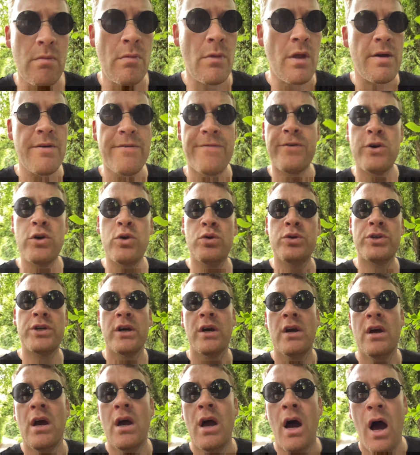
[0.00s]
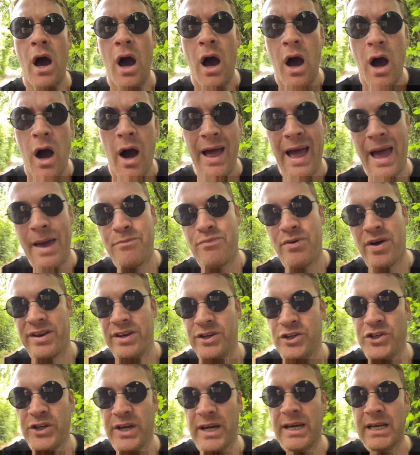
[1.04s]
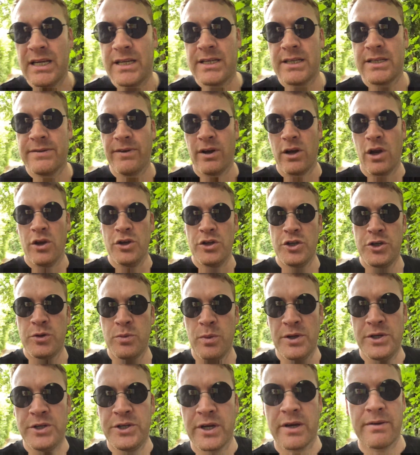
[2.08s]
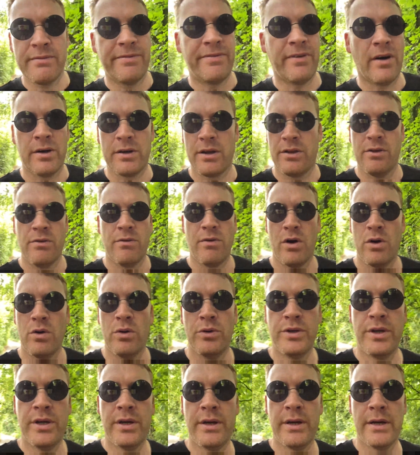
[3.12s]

Food, I ate bread and cheese for lunch, which you can find on the road.